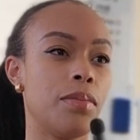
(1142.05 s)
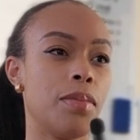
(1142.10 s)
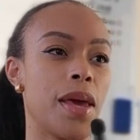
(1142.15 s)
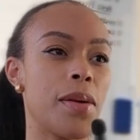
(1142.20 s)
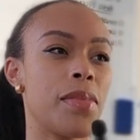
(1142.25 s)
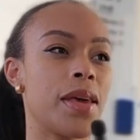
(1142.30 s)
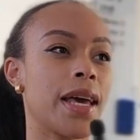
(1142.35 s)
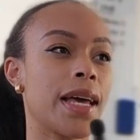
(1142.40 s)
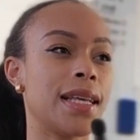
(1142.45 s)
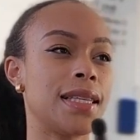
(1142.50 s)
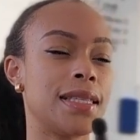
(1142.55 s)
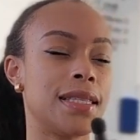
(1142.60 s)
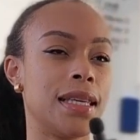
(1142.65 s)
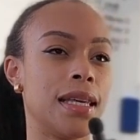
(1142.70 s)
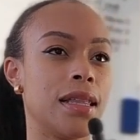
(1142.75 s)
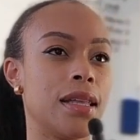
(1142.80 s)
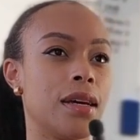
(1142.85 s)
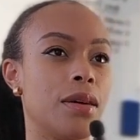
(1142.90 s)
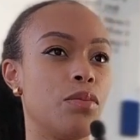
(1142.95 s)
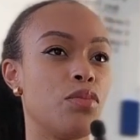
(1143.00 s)
Maybe I
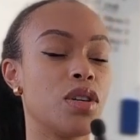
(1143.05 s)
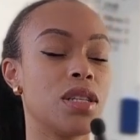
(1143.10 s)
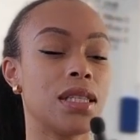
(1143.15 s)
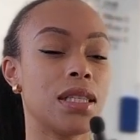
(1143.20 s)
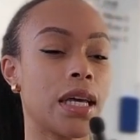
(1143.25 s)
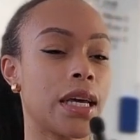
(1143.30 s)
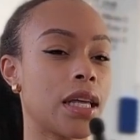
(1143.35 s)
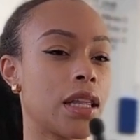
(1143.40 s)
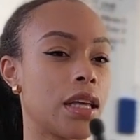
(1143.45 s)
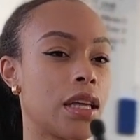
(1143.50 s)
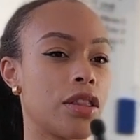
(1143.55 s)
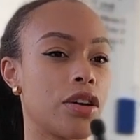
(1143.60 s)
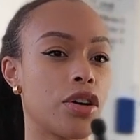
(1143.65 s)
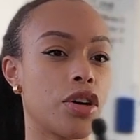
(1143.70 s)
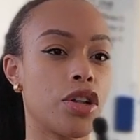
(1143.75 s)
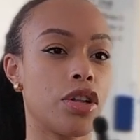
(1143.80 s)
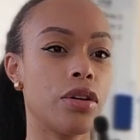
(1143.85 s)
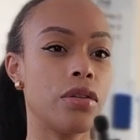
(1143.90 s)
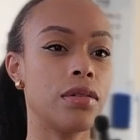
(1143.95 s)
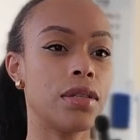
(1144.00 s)
see them recycling their
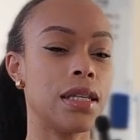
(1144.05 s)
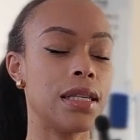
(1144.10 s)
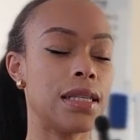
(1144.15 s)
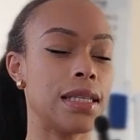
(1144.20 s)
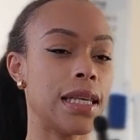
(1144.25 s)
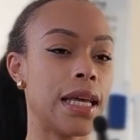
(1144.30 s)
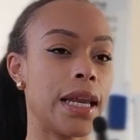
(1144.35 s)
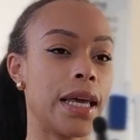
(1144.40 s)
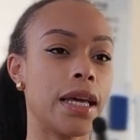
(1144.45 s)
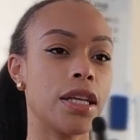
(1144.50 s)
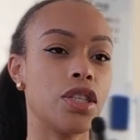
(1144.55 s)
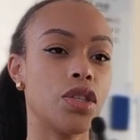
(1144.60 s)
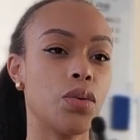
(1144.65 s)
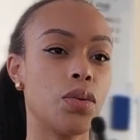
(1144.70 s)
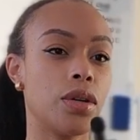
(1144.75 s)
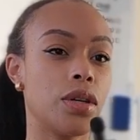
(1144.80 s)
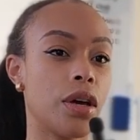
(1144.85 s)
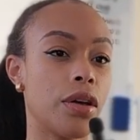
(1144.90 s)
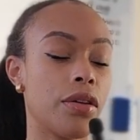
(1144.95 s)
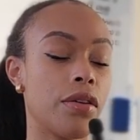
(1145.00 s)
clothes and sending it to
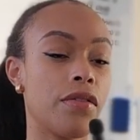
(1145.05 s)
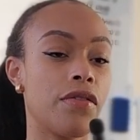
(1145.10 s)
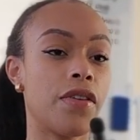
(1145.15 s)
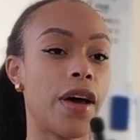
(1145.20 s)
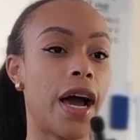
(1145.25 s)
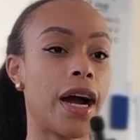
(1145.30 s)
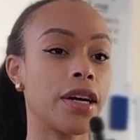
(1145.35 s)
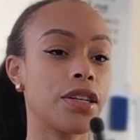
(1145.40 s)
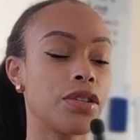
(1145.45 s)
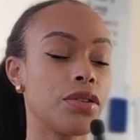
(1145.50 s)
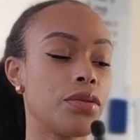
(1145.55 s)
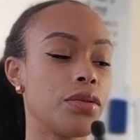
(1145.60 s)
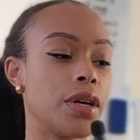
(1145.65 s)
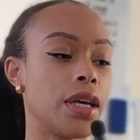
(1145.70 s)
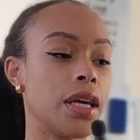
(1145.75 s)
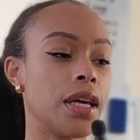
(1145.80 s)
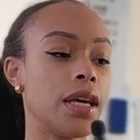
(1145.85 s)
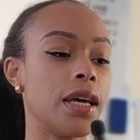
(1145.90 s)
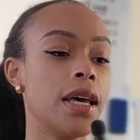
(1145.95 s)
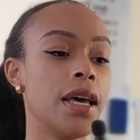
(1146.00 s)
another
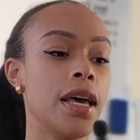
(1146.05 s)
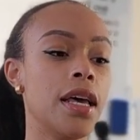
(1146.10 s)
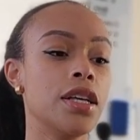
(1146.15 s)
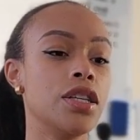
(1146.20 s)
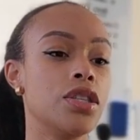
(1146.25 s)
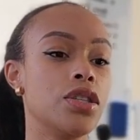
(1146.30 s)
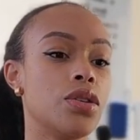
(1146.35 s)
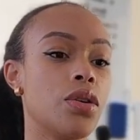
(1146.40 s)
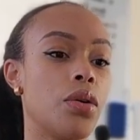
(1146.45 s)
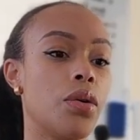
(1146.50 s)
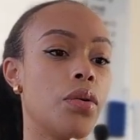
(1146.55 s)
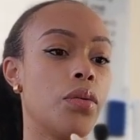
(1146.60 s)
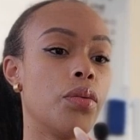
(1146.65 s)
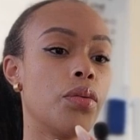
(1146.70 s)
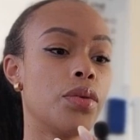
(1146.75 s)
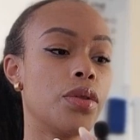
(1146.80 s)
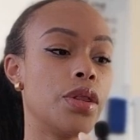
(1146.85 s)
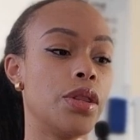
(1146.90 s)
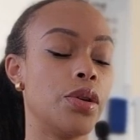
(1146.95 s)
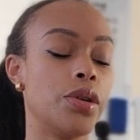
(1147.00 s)
factory
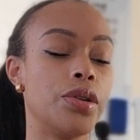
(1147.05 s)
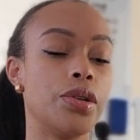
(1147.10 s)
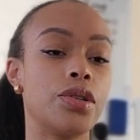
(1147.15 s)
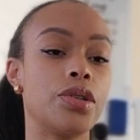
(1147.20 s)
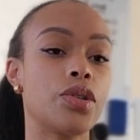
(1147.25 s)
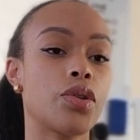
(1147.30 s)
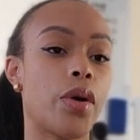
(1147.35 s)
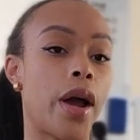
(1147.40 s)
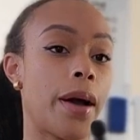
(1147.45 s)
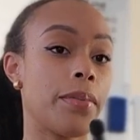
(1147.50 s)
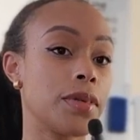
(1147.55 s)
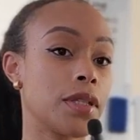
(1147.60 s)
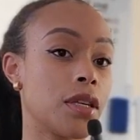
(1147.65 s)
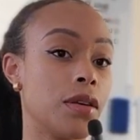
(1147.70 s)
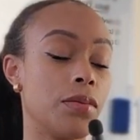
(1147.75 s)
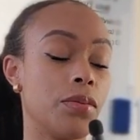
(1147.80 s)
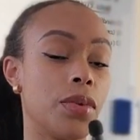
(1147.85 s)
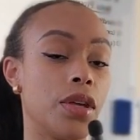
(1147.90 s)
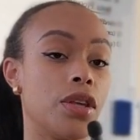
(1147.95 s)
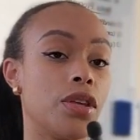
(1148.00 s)
so their scraps
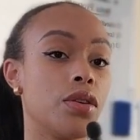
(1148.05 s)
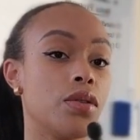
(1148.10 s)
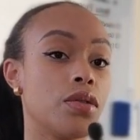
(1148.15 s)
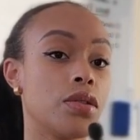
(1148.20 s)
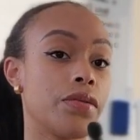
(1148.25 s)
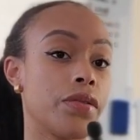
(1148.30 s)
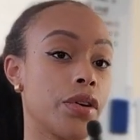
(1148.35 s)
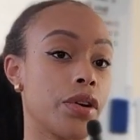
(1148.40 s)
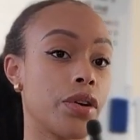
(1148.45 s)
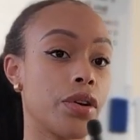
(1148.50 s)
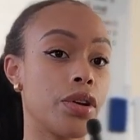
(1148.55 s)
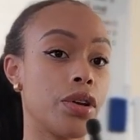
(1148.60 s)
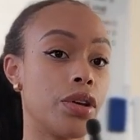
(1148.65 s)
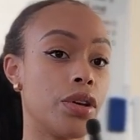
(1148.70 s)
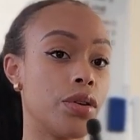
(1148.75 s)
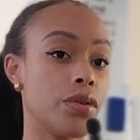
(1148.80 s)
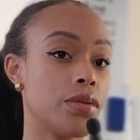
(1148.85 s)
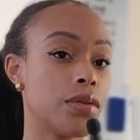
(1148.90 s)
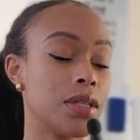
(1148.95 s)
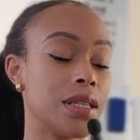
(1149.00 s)
can be used for good
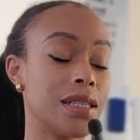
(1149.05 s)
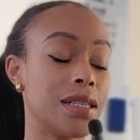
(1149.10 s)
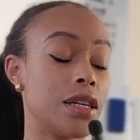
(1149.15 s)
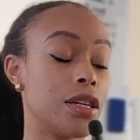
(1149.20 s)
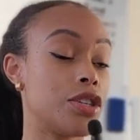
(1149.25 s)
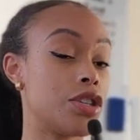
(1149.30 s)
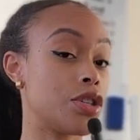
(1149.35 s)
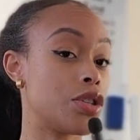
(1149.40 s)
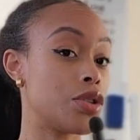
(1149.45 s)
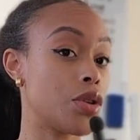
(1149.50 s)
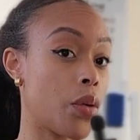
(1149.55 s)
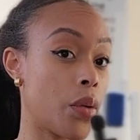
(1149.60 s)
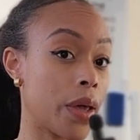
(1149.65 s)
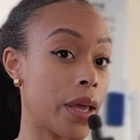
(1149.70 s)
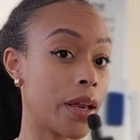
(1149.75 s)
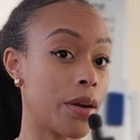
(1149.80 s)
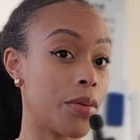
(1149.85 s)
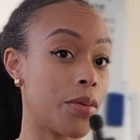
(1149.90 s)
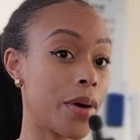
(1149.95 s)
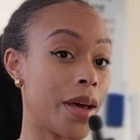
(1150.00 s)
use instead of just throwing
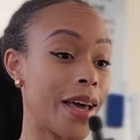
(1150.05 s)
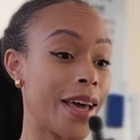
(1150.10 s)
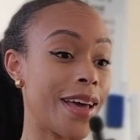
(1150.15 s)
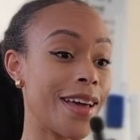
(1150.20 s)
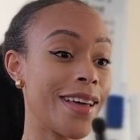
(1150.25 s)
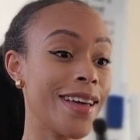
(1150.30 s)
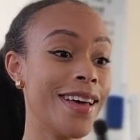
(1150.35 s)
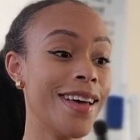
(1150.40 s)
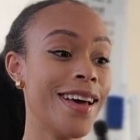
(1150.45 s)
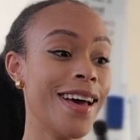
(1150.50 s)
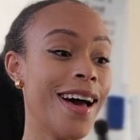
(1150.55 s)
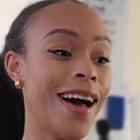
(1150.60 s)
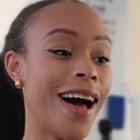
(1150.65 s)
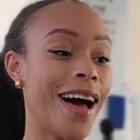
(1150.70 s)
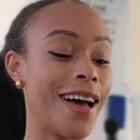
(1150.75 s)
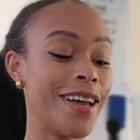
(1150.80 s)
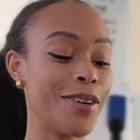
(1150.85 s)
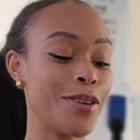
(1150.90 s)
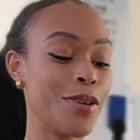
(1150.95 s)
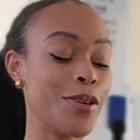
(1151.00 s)
it away.
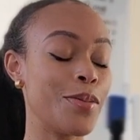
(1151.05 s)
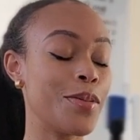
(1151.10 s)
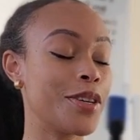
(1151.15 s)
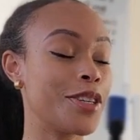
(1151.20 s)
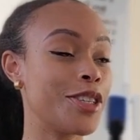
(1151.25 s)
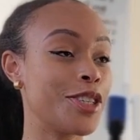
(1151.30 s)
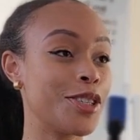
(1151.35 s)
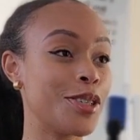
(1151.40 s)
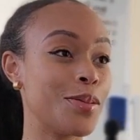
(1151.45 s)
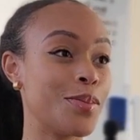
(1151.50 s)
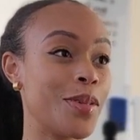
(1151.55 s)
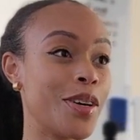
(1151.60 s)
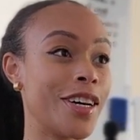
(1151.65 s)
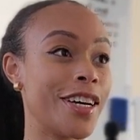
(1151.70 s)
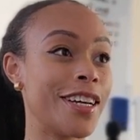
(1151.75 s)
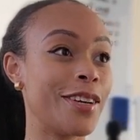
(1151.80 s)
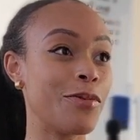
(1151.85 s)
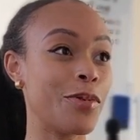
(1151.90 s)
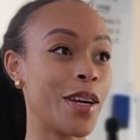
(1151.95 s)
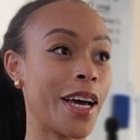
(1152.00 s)
I don't know about you,
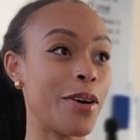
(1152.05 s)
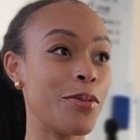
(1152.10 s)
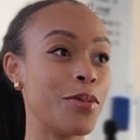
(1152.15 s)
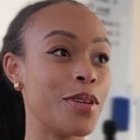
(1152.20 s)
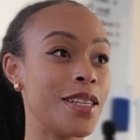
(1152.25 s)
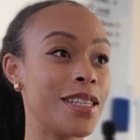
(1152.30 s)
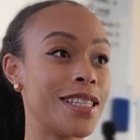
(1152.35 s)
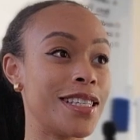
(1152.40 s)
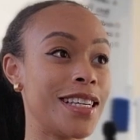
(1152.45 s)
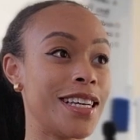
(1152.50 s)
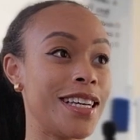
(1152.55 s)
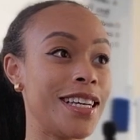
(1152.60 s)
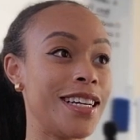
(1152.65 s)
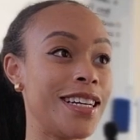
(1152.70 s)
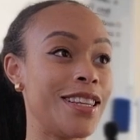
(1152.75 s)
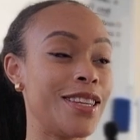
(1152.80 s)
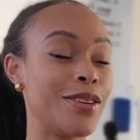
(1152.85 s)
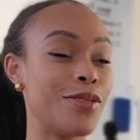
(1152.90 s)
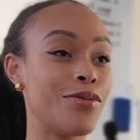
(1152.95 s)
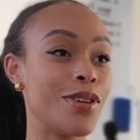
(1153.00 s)
but when I was
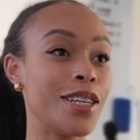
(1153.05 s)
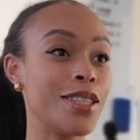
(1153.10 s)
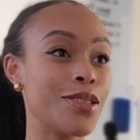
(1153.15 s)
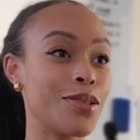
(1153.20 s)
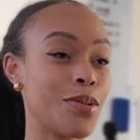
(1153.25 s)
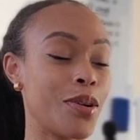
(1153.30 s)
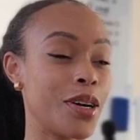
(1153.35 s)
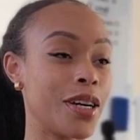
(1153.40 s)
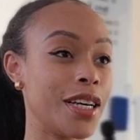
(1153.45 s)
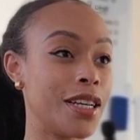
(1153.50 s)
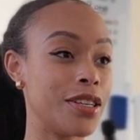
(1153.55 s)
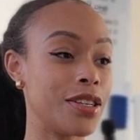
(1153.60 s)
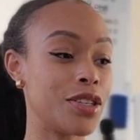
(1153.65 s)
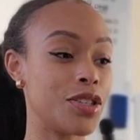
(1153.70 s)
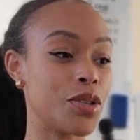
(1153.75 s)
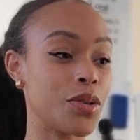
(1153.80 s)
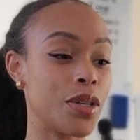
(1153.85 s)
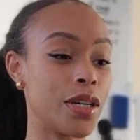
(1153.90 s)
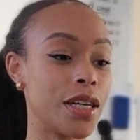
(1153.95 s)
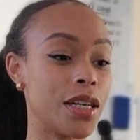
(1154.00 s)
in the restaurant
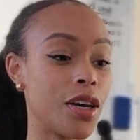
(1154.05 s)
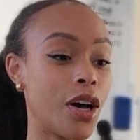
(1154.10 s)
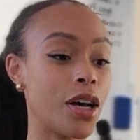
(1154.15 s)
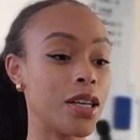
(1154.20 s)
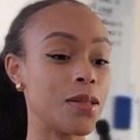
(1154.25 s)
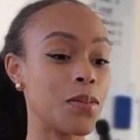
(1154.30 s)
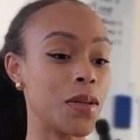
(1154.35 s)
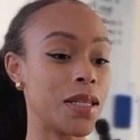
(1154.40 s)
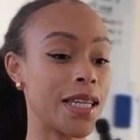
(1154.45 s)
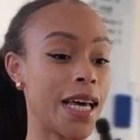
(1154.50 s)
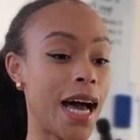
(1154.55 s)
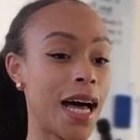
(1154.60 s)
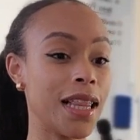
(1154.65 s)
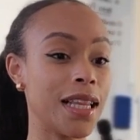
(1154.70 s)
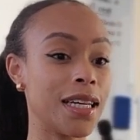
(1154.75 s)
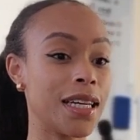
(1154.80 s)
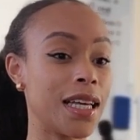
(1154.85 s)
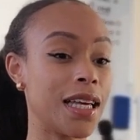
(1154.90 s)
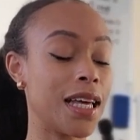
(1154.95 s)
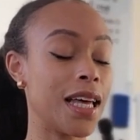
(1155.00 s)
industry and
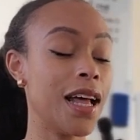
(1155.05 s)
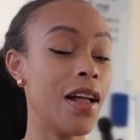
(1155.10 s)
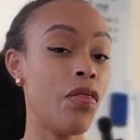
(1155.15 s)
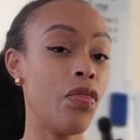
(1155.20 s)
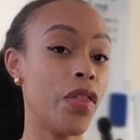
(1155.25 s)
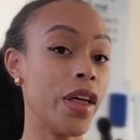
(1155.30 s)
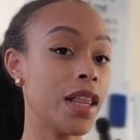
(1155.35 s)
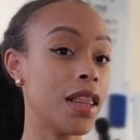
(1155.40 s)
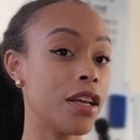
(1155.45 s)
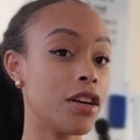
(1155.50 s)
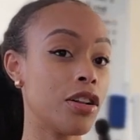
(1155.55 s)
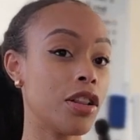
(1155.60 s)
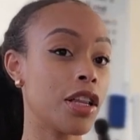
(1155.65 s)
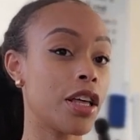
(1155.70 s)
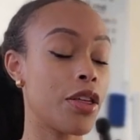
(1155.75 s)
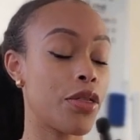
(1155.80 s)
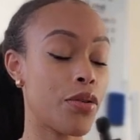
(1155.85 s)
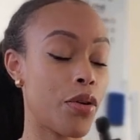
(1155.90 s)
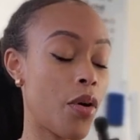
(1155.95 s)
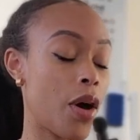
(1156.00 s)
hospitality, they
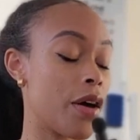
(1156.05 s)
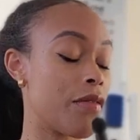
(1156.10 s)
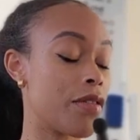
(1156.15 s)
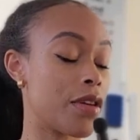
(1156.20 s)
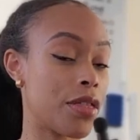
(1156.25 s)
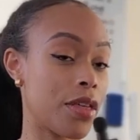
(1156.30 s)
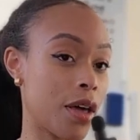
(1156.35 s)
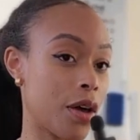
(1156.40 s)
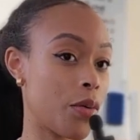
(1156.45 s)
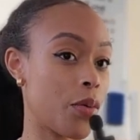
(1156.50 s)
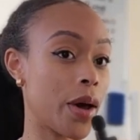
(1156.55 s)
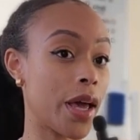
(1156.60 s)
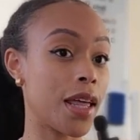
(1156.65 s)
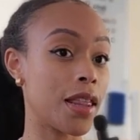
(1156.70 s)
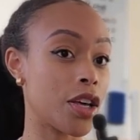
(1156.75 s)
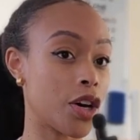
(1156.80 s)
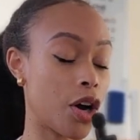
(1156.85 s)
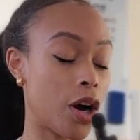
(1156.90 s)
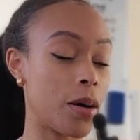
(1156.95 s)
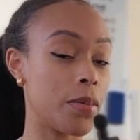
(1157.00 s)
literally throw everything away in
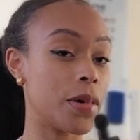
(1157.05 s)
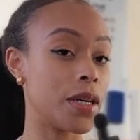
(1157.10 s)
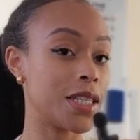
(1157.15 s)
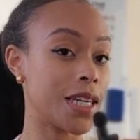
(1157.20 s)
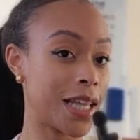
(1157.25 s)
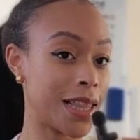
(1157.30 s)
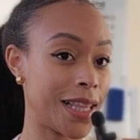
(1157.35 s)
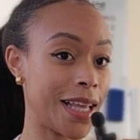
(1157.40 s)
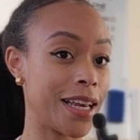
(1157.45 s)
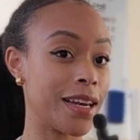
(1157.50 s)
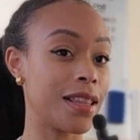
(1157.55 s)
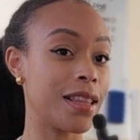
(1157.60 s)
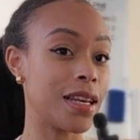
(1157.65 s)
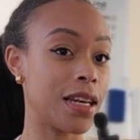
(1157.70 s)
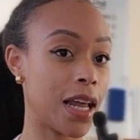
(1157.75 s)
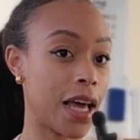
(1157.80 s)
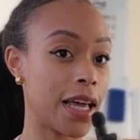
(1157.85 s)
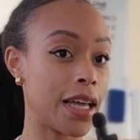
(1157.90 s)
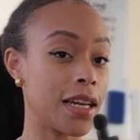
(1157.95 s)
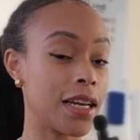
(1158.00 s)
the garbage at the end of the
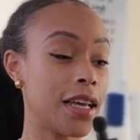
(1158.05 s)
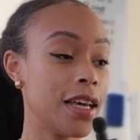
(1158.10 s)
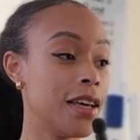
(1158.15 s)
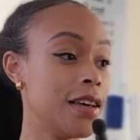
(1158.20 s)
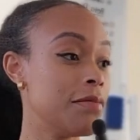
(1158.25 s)
night.